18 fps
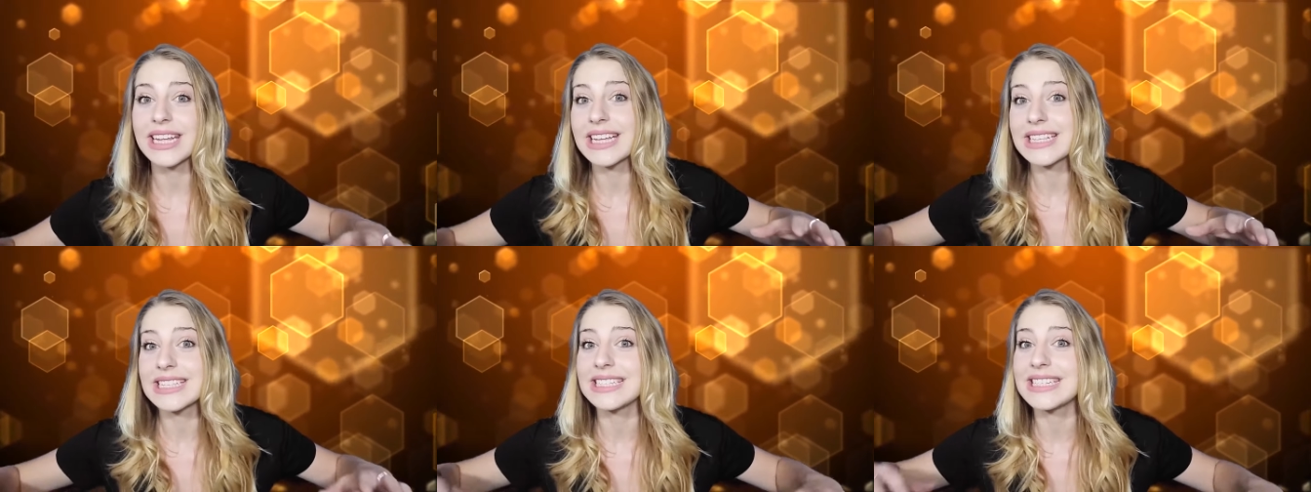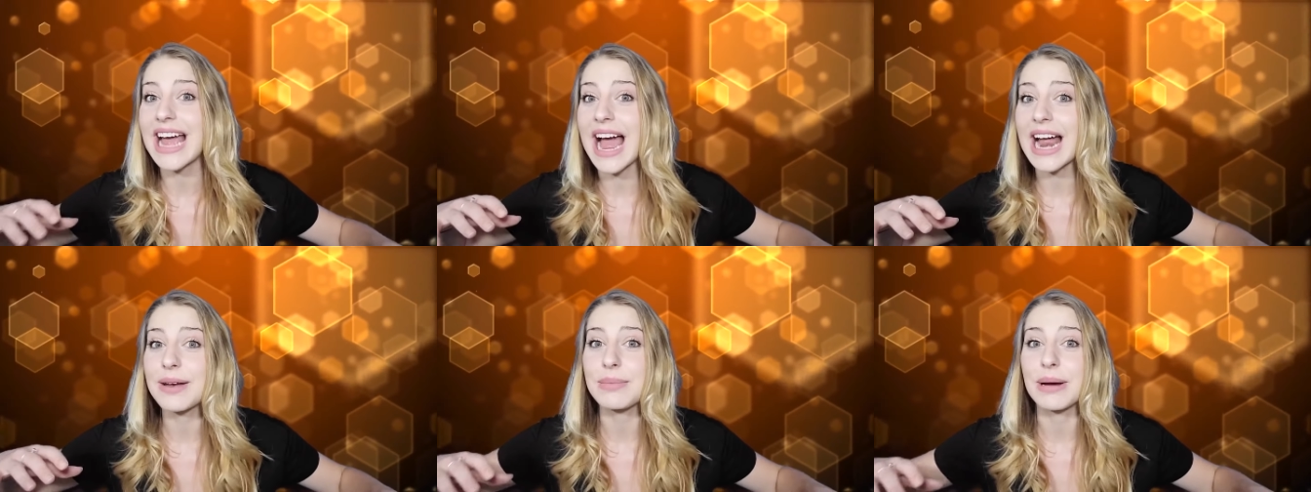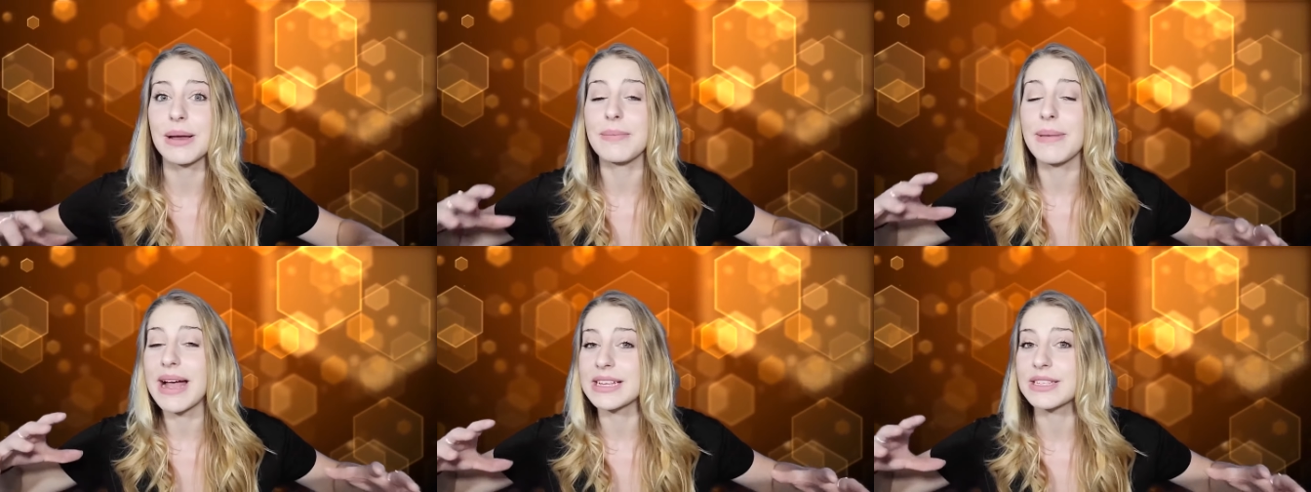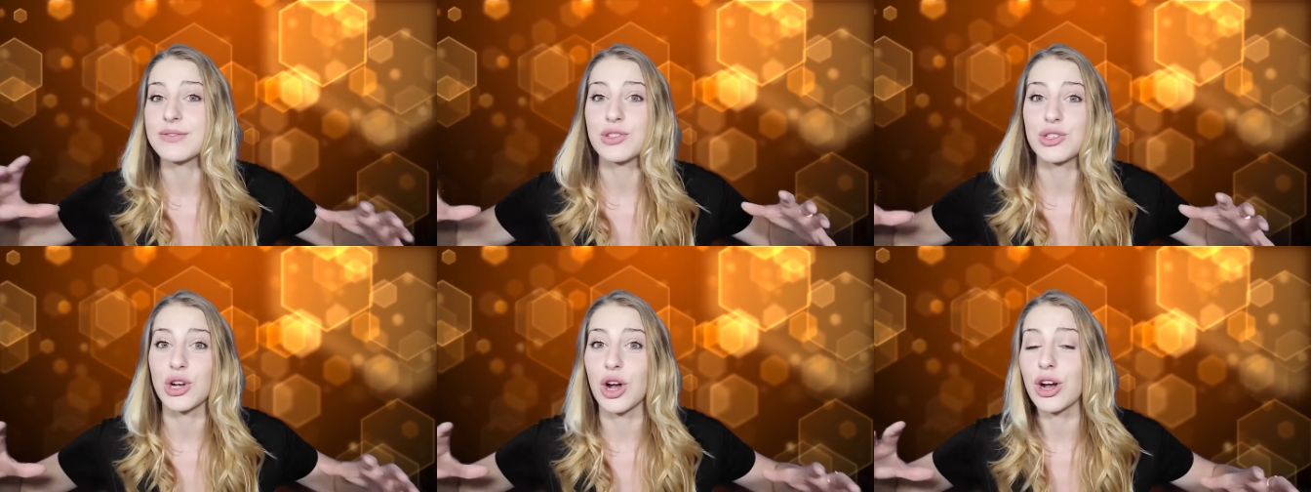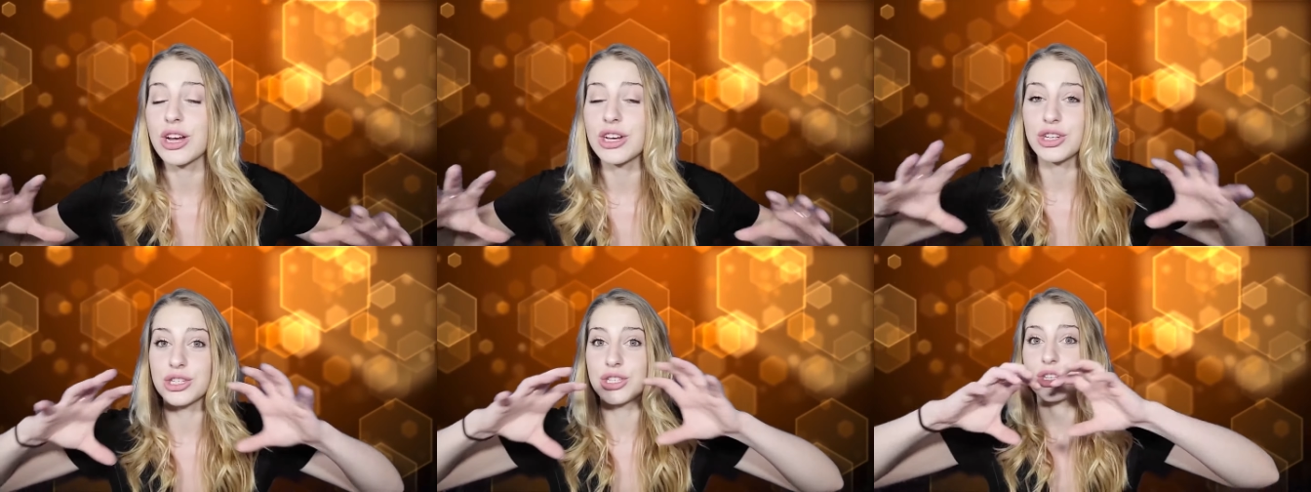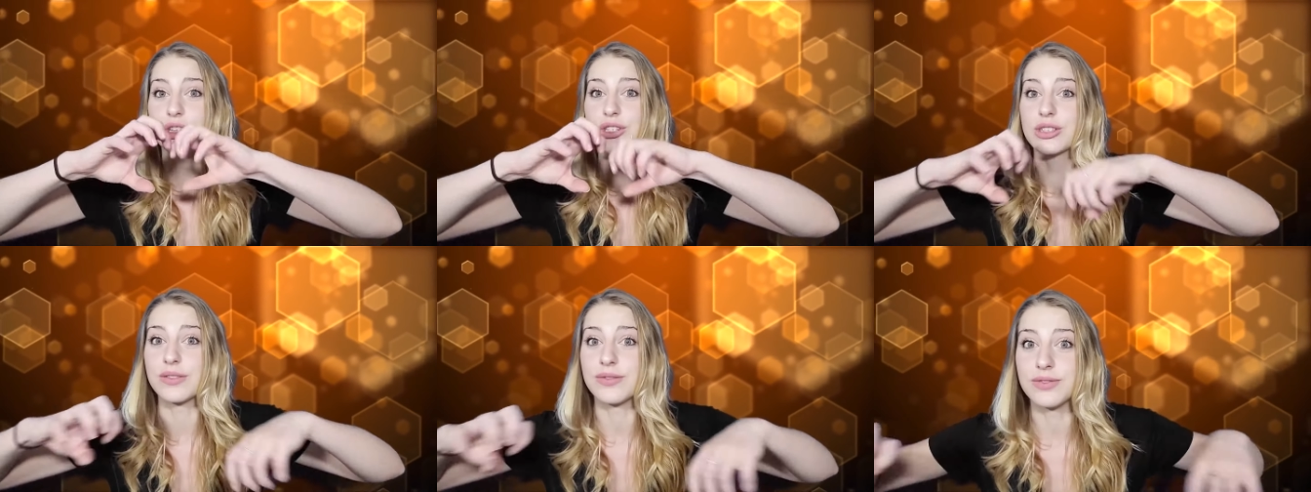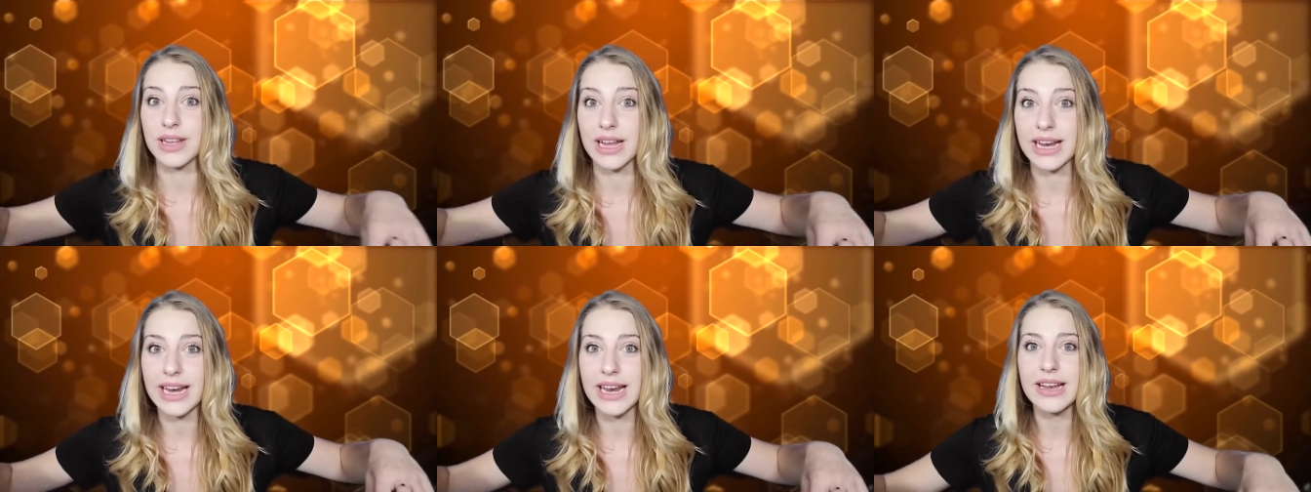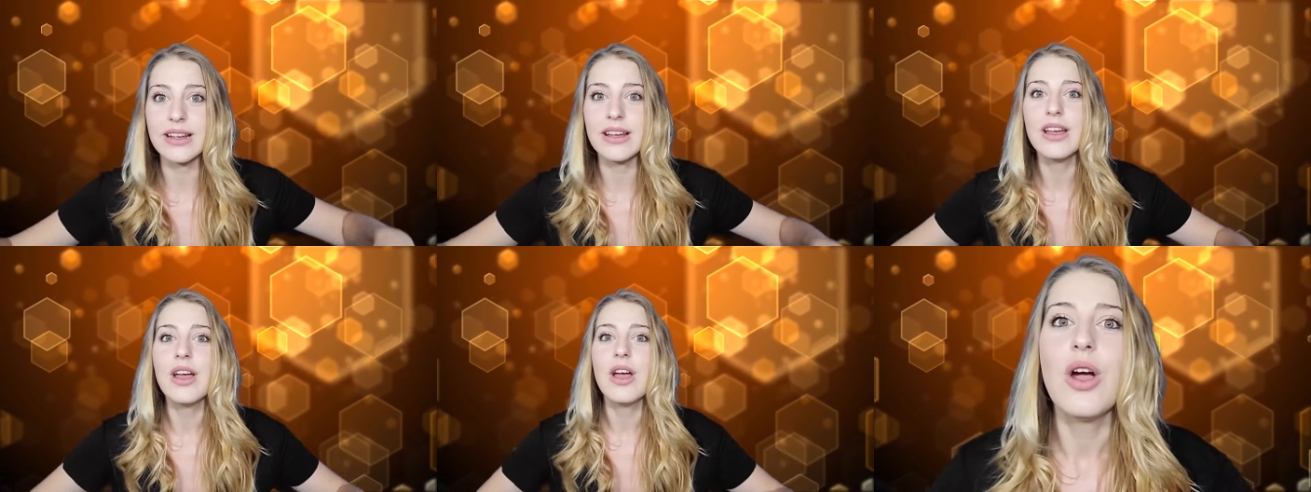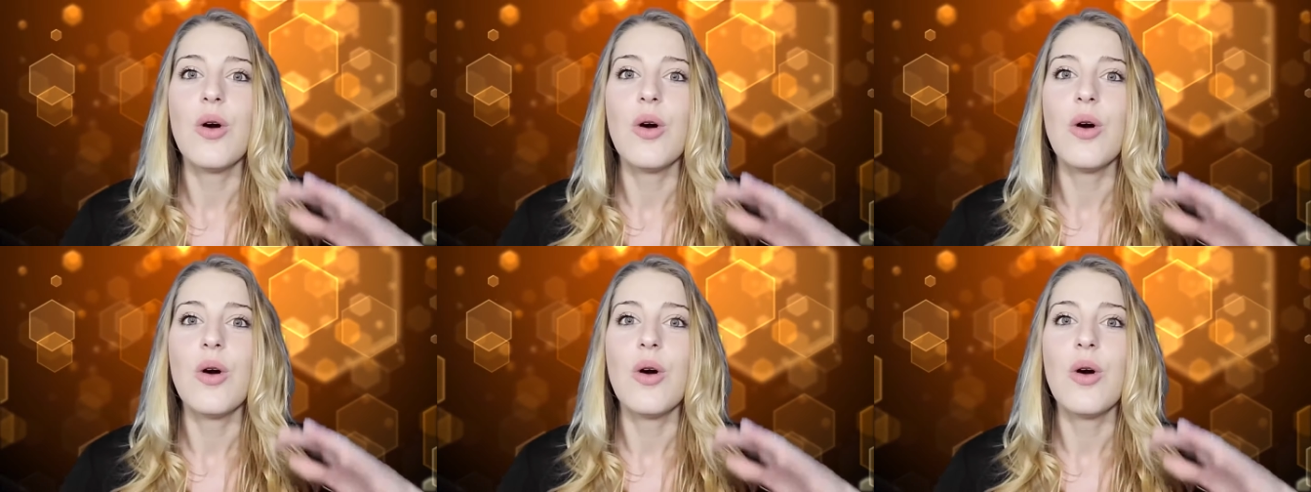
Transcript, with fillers: it gets attacked by a massive shark and just starts deflating.